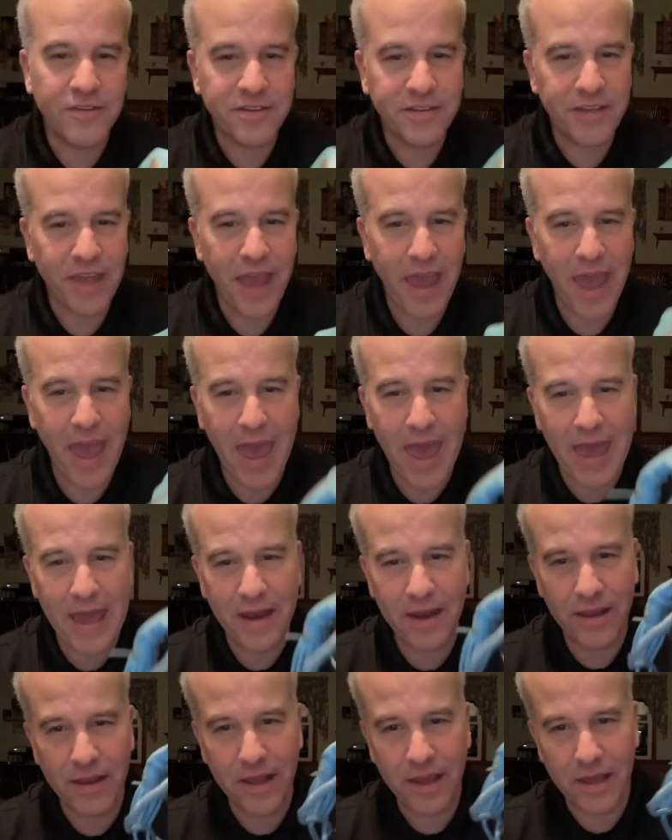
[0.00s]
his
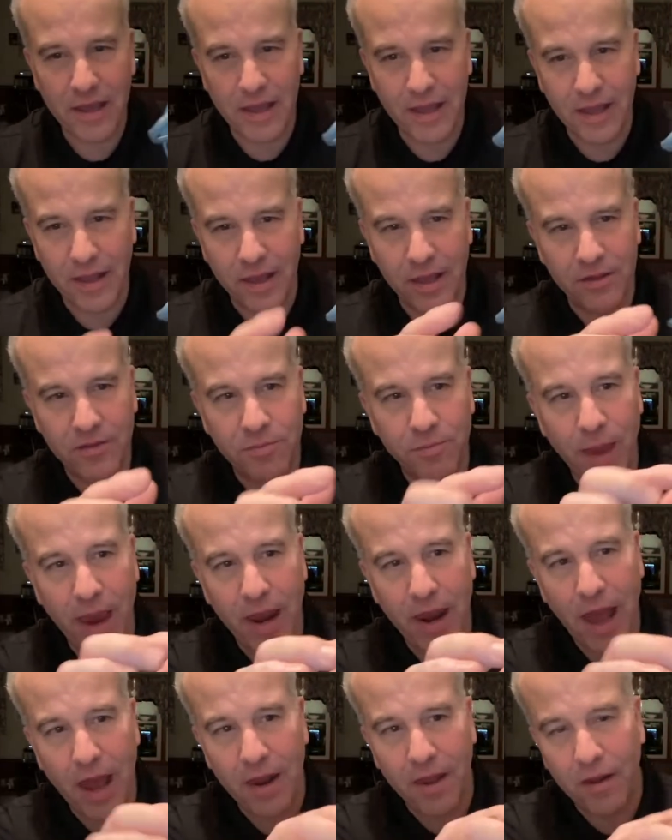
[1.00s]
head, it's
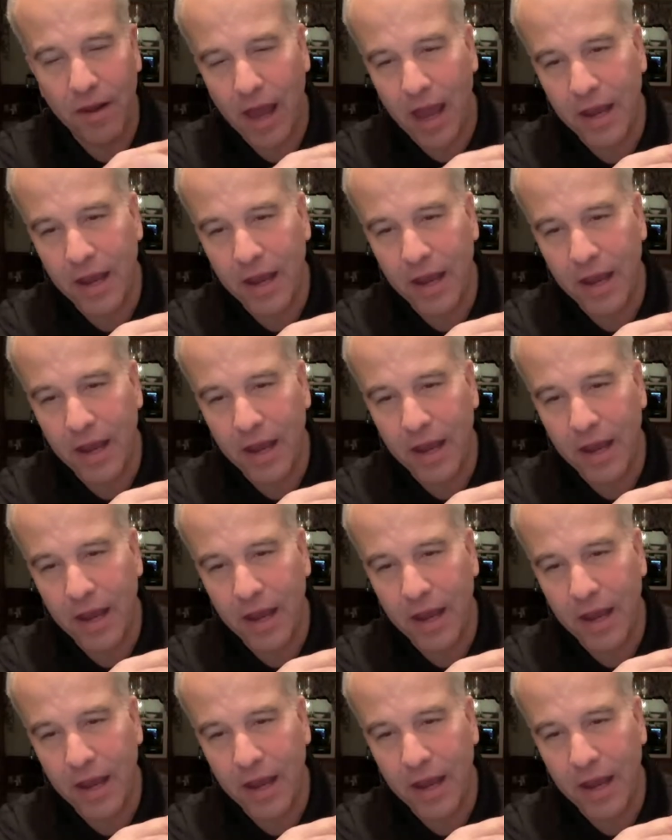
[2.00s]
made out of,